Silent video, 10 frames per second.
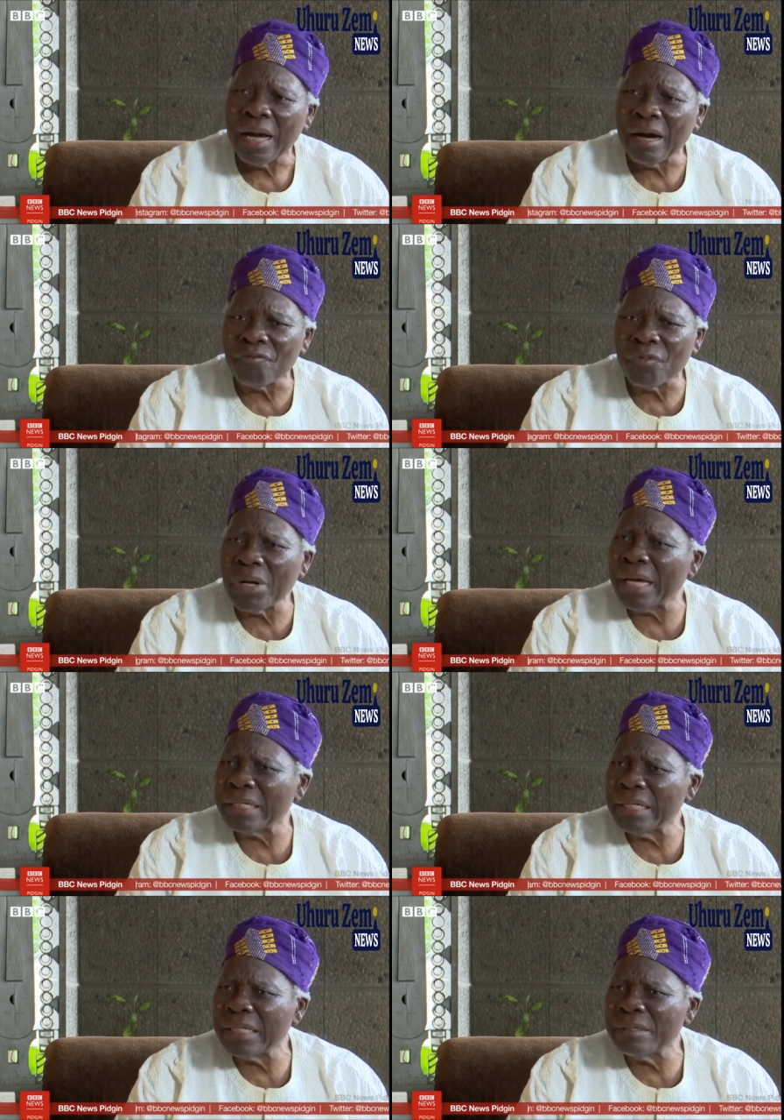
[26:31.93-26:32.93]
a, a
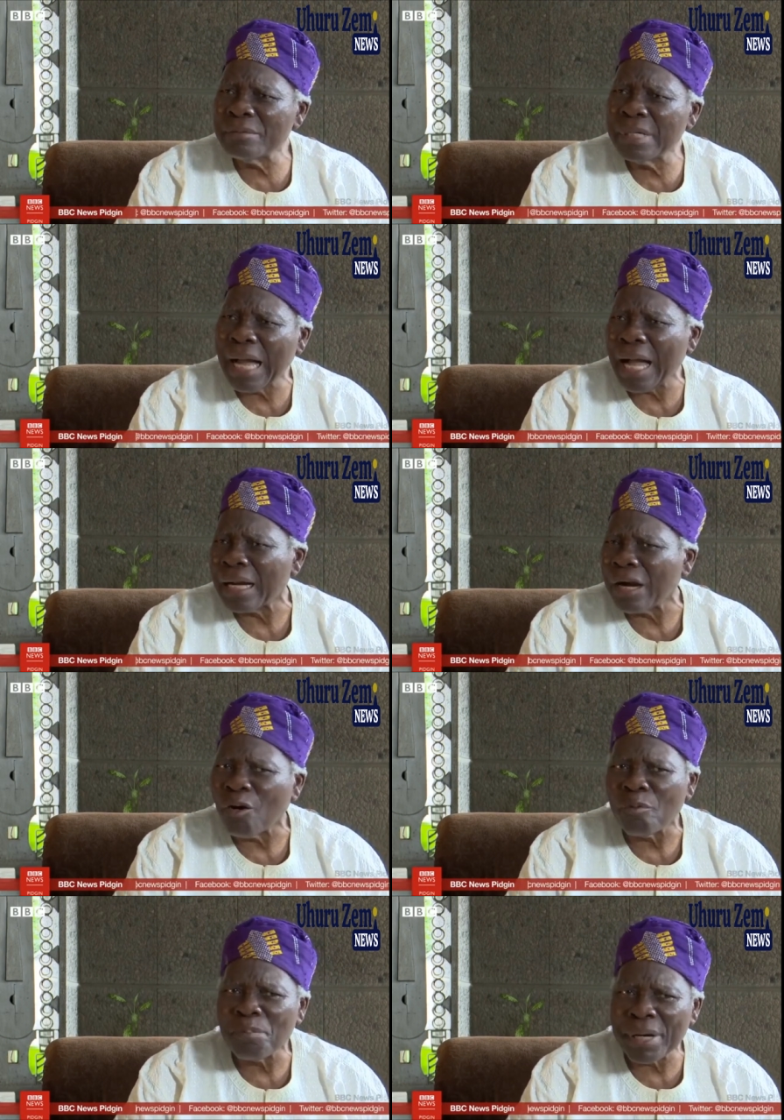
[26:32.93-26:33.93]
Fulani gang
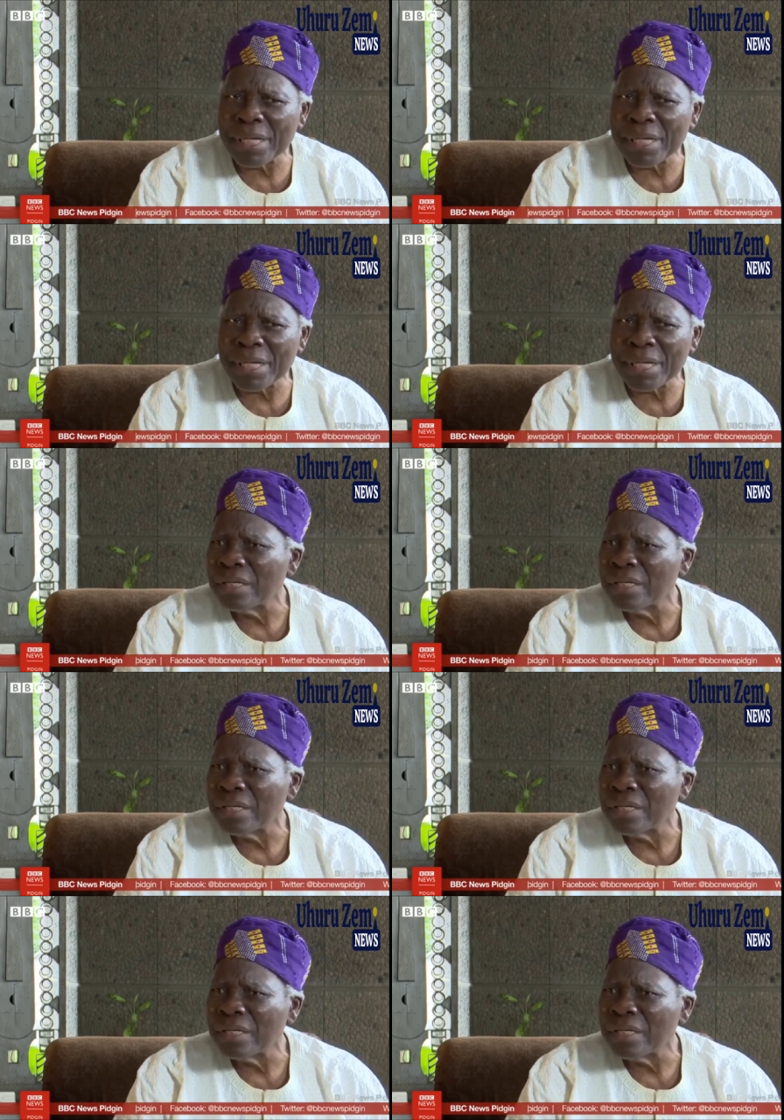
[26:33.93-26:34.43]
or person